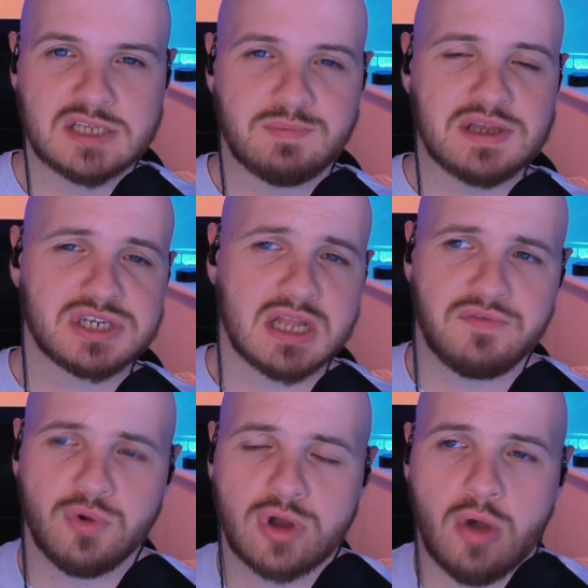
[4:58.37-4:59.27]
Especially
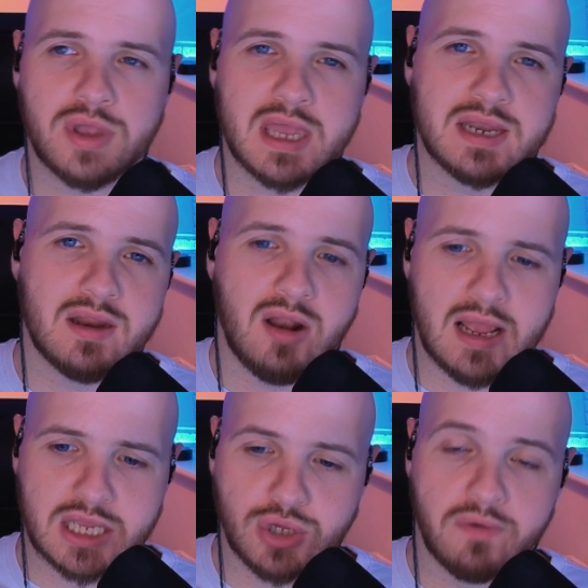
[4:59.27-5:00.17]
if you're going in at
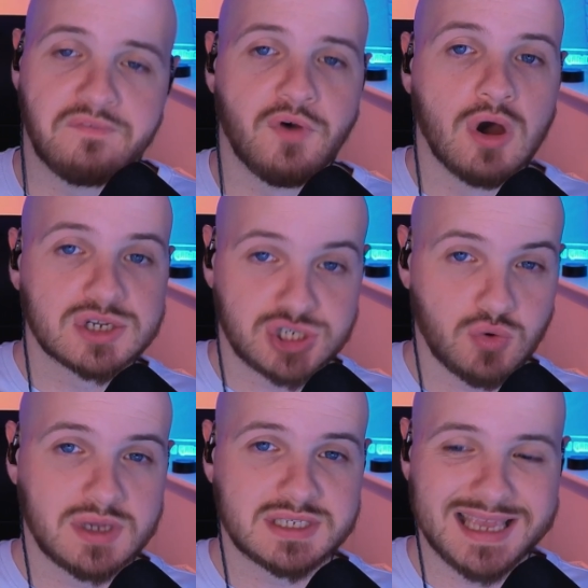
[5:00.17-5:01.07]
like your first
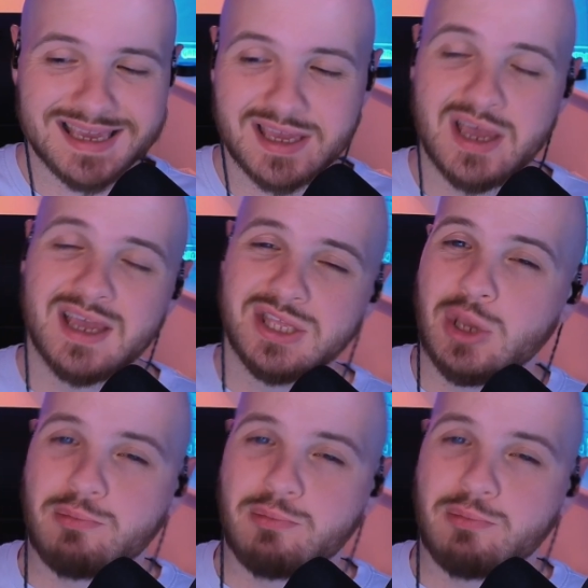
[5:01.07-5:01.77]
joystick, you